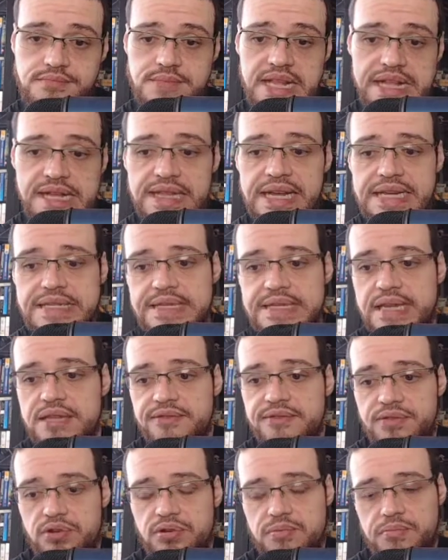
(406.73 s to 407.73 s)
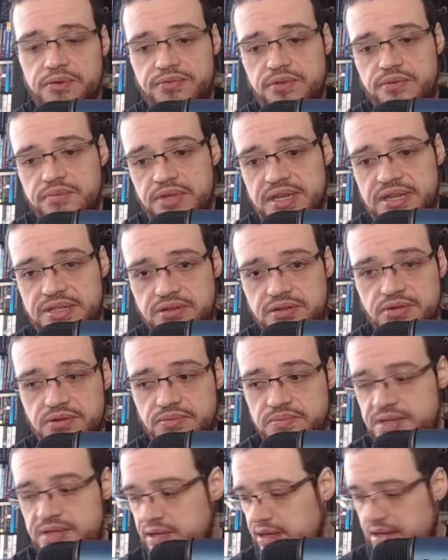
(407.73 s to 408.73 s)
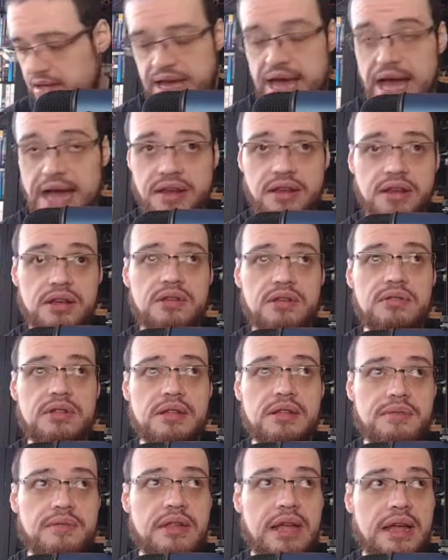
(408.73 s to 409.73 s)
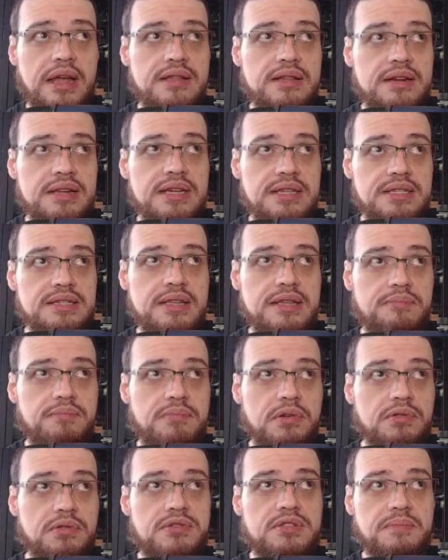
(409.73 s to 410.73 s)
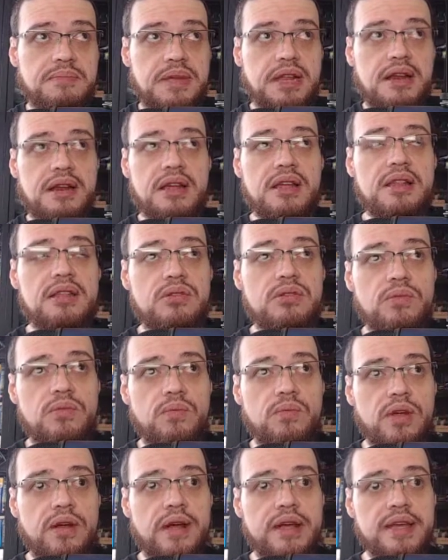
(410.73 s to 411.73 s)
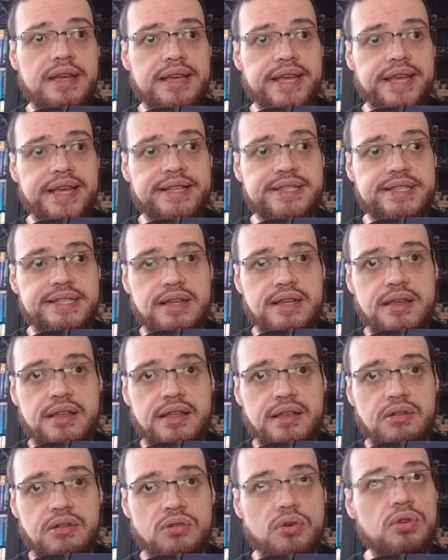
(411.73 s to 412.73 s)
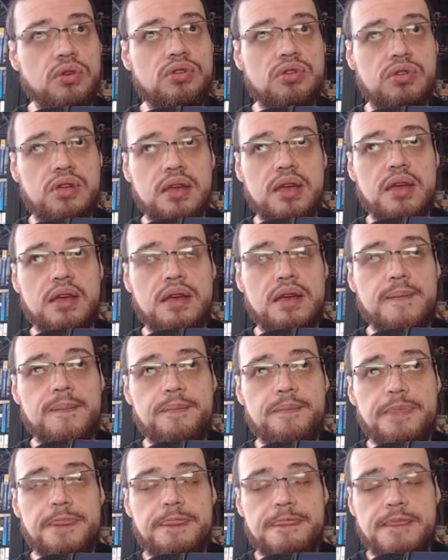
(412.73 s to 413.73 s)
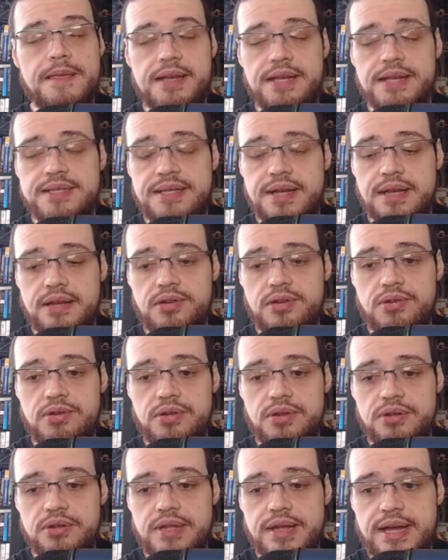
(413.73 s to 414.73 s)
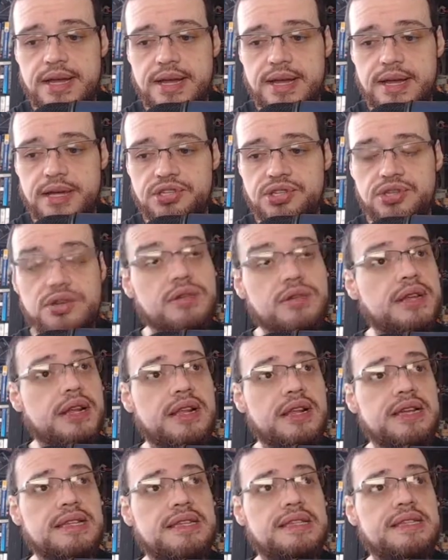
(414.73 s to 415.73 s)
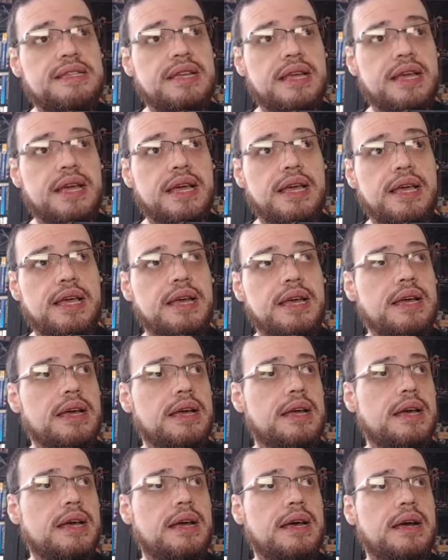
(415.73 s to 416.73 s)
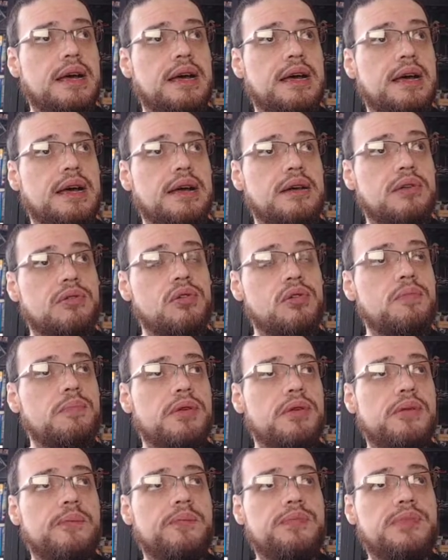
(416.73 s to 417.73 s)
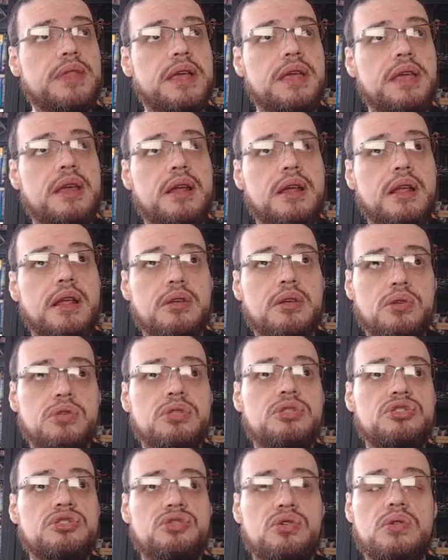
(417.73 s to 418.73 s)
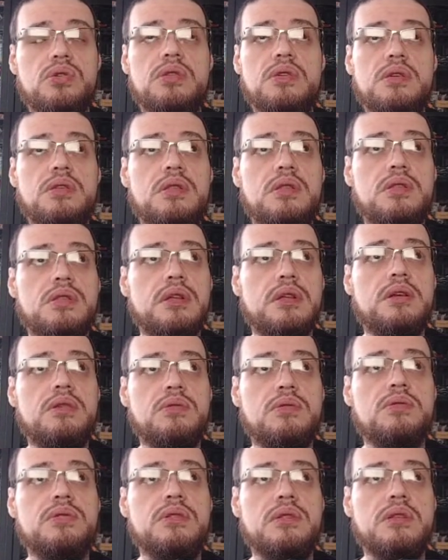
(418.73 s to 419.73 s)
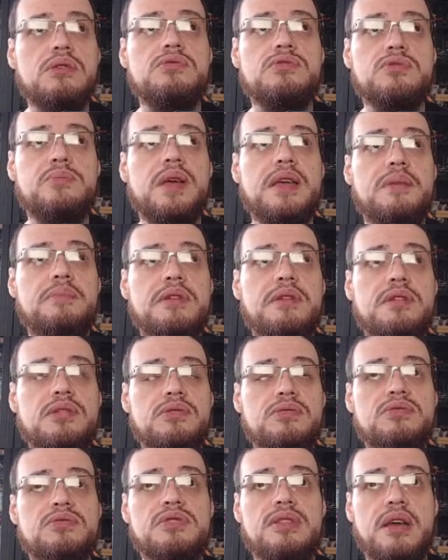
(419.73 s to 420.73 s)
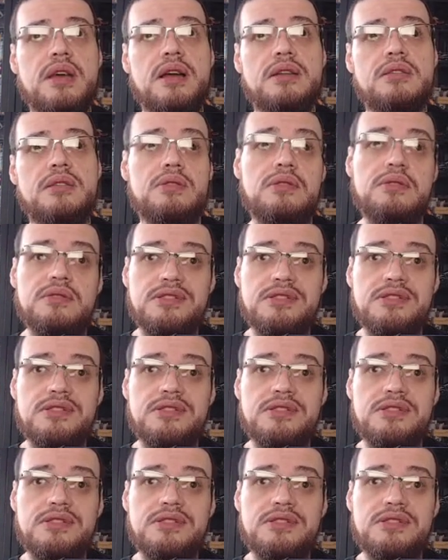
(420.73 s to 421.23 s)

that's kind of normal from these groups. I know that at least the post-millennial is a good journalistic group. They are a good journal, they are a good newspaper, news article,